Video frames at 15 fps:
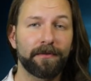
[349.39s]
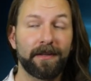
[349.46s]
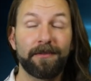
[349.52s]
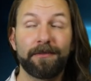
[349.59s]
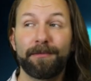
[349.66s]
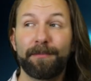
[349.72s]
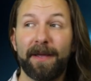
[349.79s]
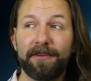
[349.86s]

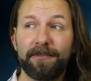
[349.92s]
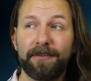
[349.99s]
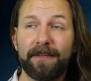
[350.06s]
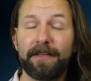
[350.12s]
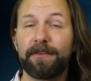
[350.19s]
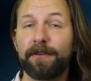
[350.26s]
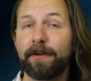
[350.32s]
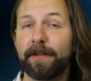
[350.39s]

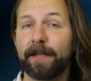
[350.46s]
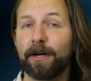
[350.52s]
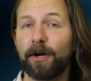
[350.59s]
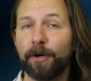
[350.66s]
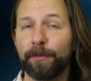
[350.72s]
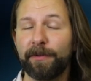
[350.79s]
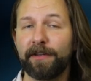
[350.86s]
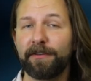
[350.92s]
especially due to that
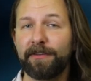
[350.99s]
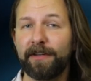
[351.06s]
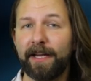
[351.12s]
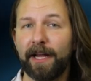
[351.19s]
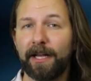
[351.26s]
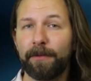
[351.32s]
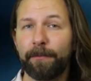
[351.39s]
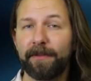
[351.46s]
RPG
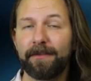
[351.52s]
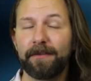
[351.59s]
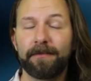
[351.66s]
element,